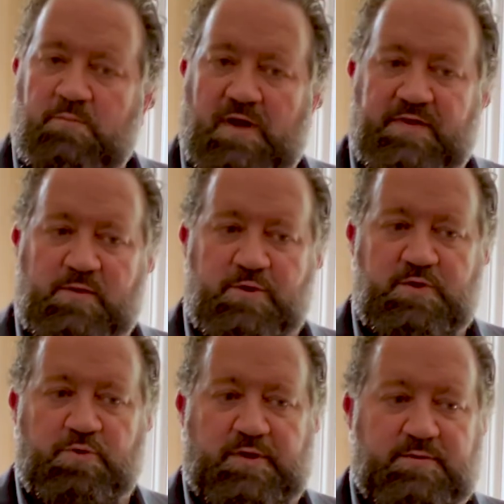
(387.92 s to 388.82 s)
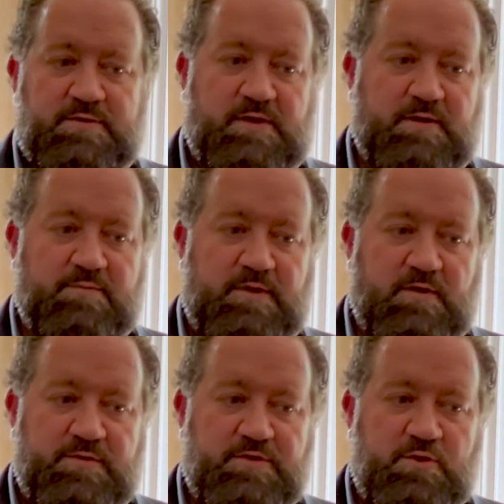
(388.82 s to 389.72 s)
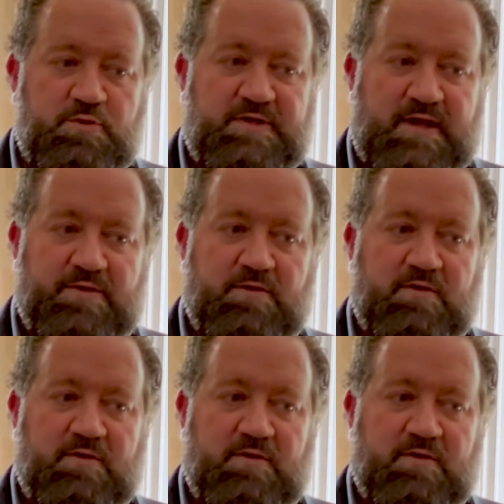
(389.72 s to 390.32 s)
But I think when you put the two together